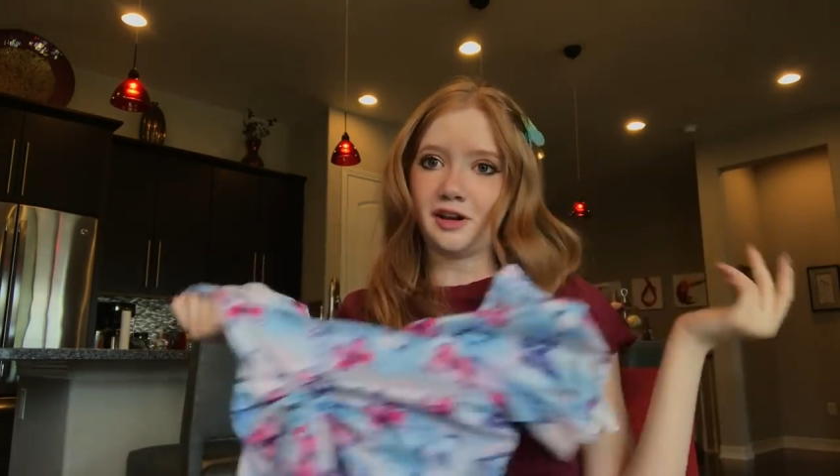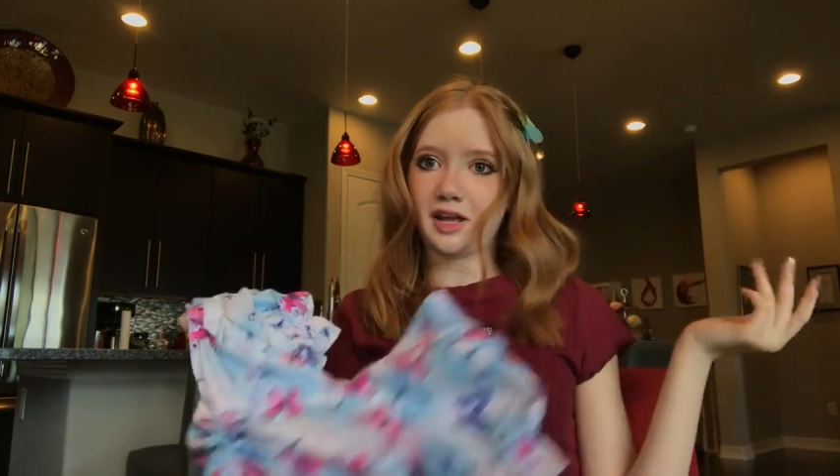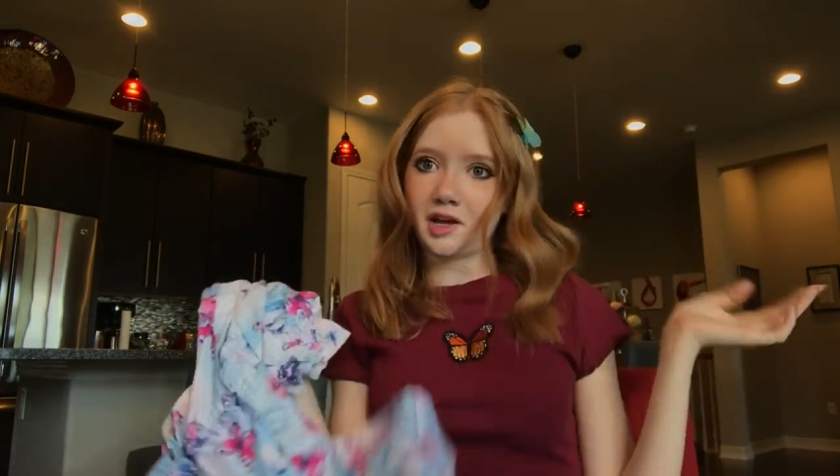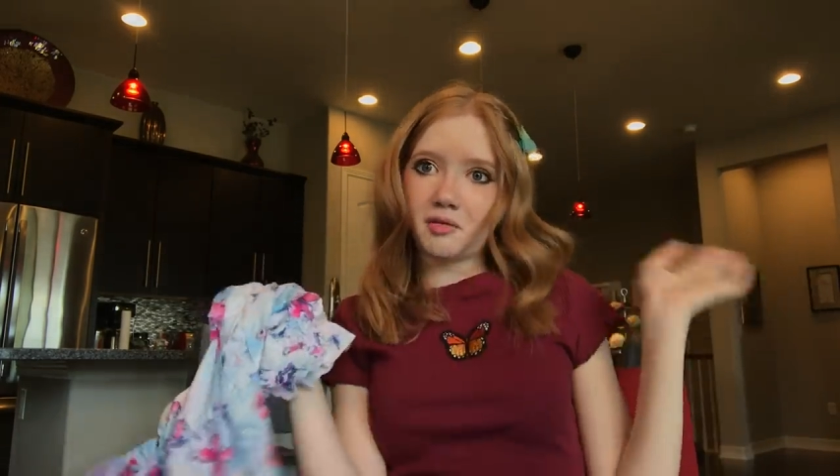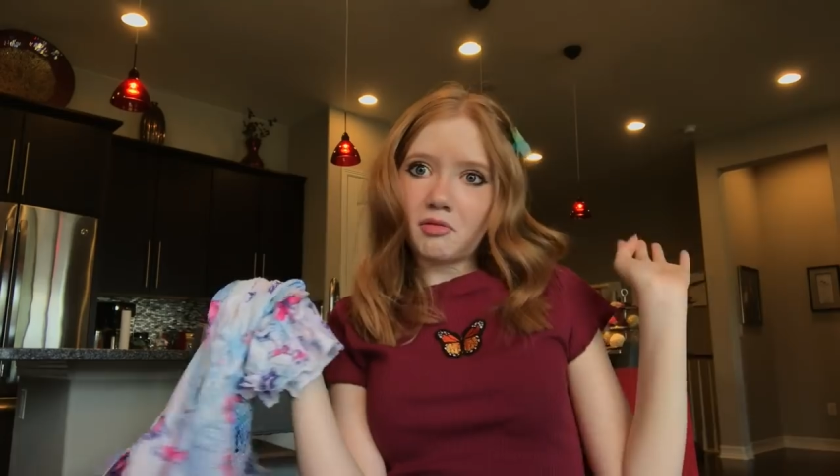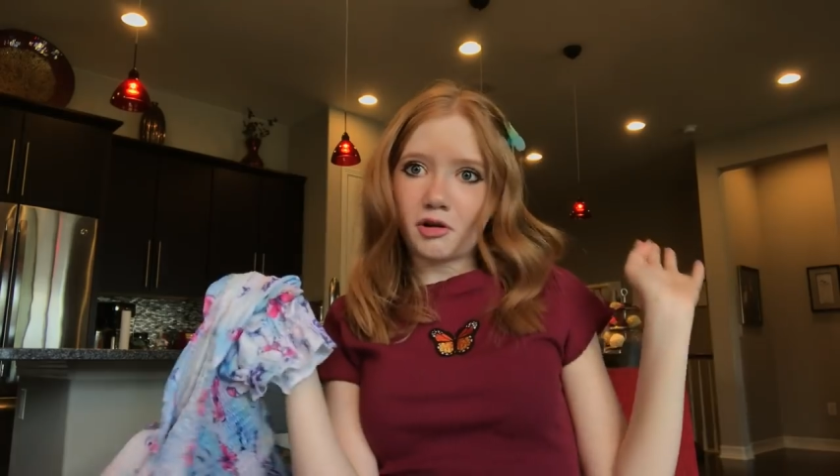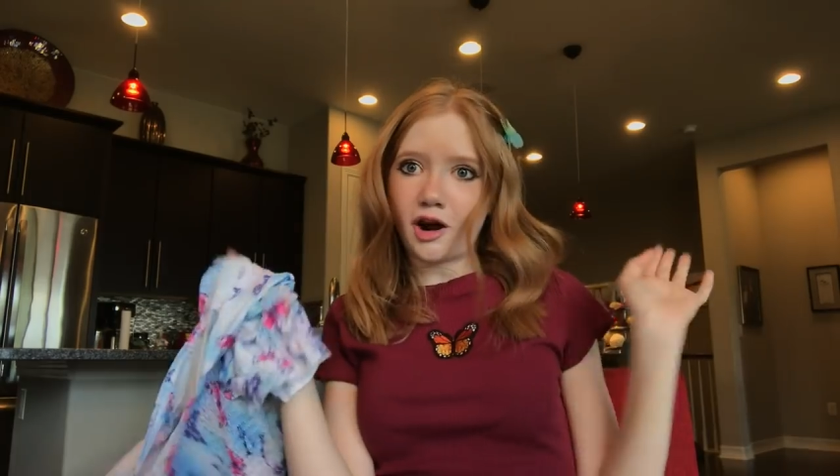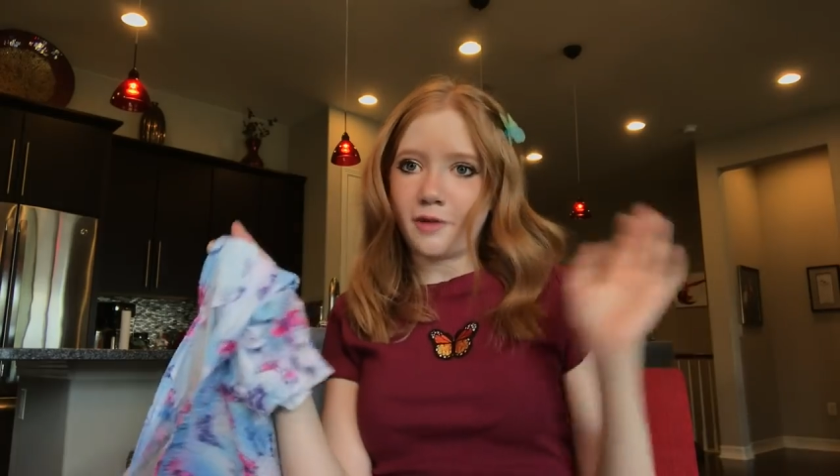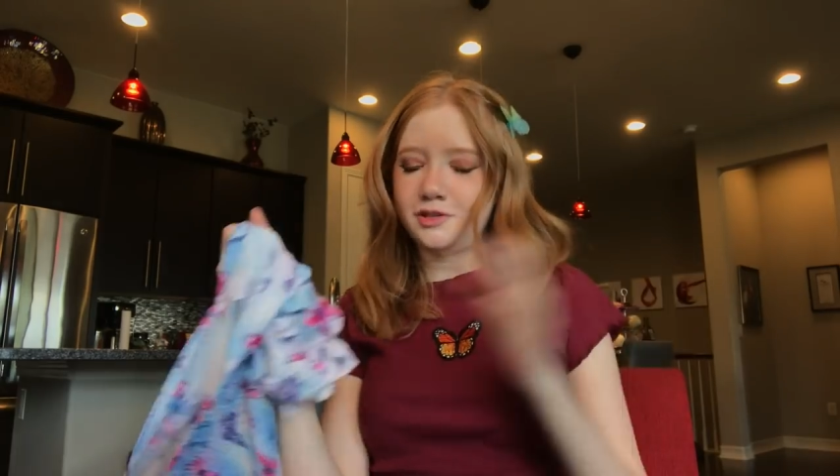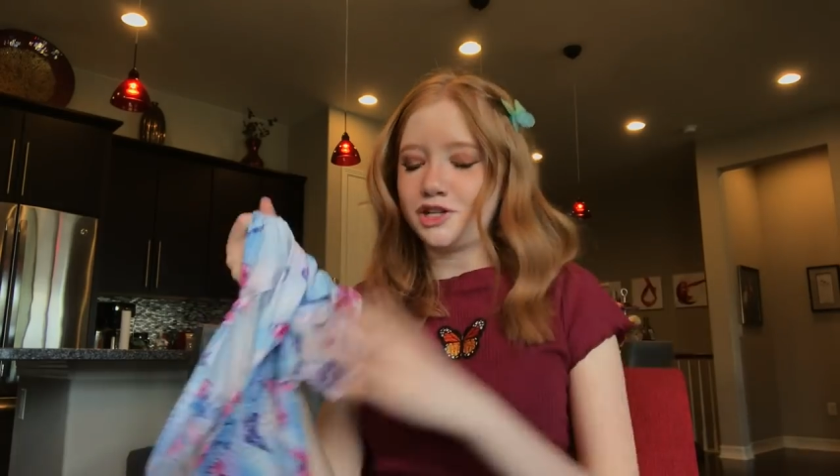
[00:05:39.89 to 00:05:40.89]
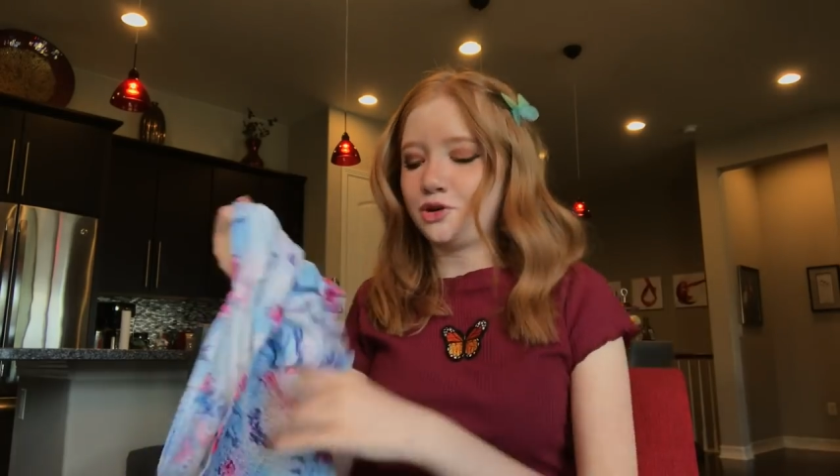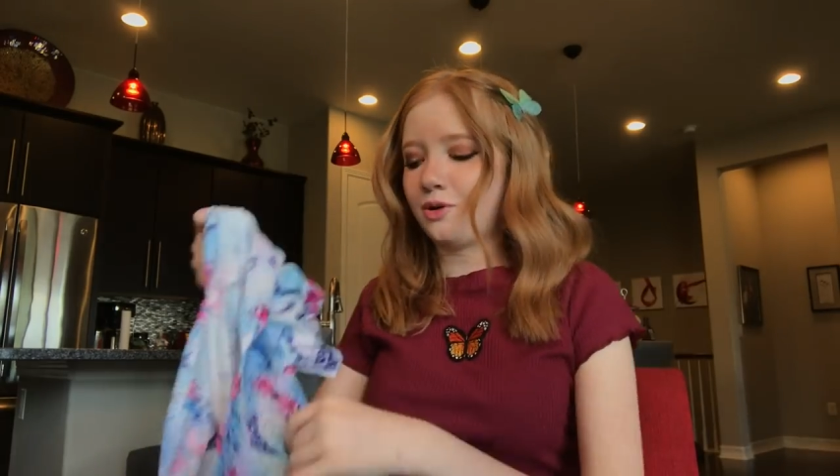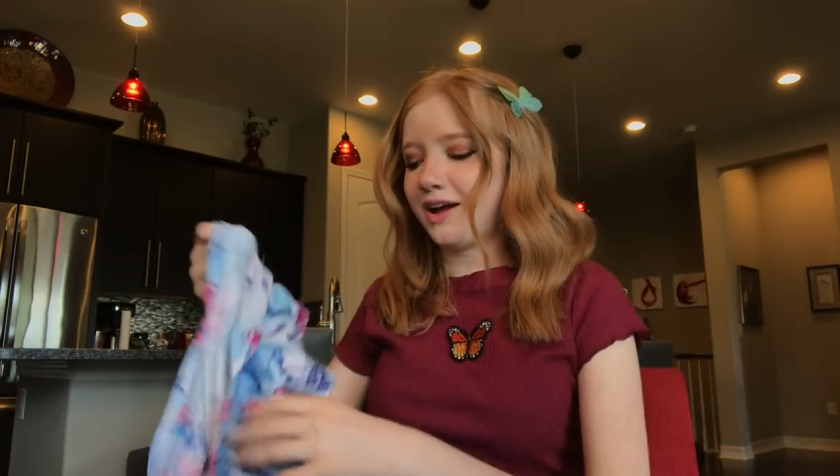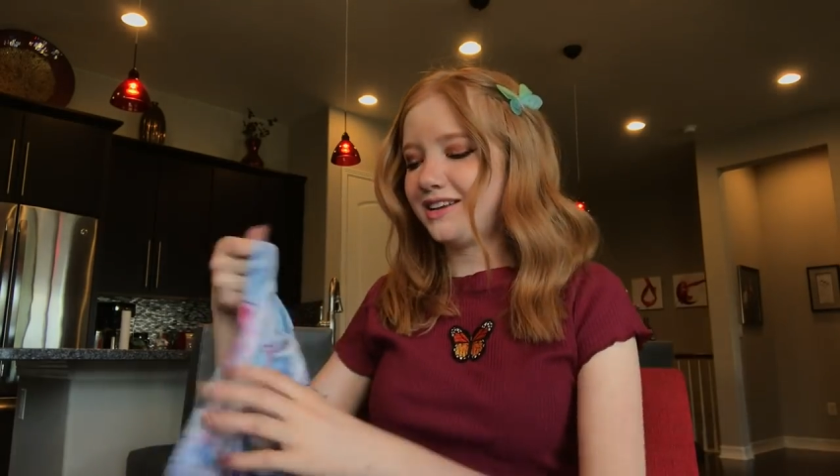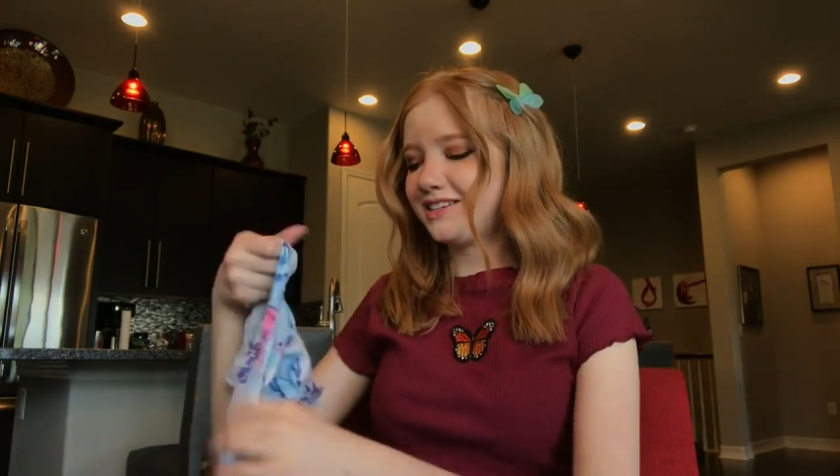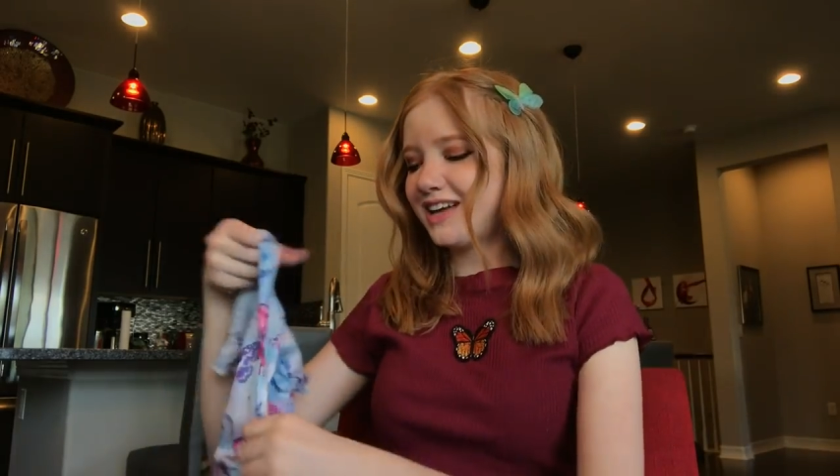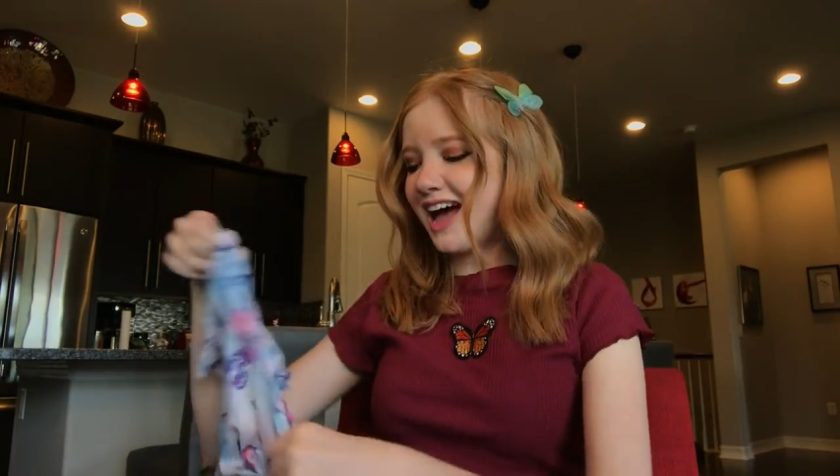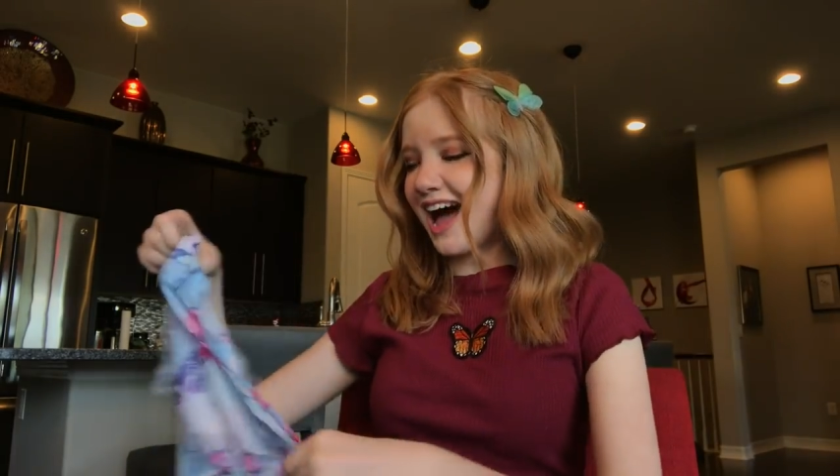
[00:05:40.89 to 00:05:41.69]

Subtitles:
like cropped you want.